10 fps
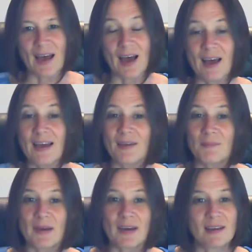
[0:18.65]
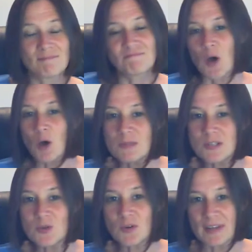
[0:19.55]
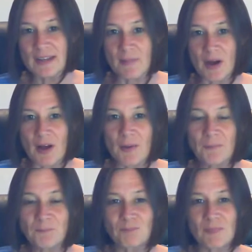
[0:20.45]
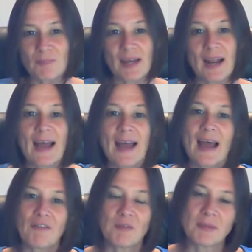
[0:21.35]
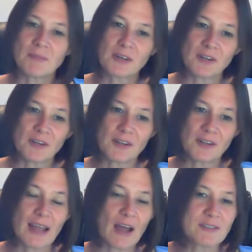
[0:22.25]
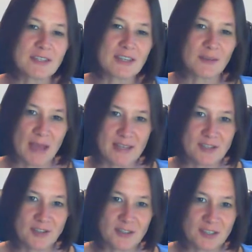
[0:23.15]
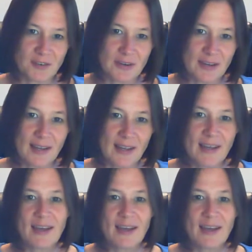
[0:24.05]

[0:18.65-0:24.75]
a homeschooling mom, but I have a biblical counseling master's degree.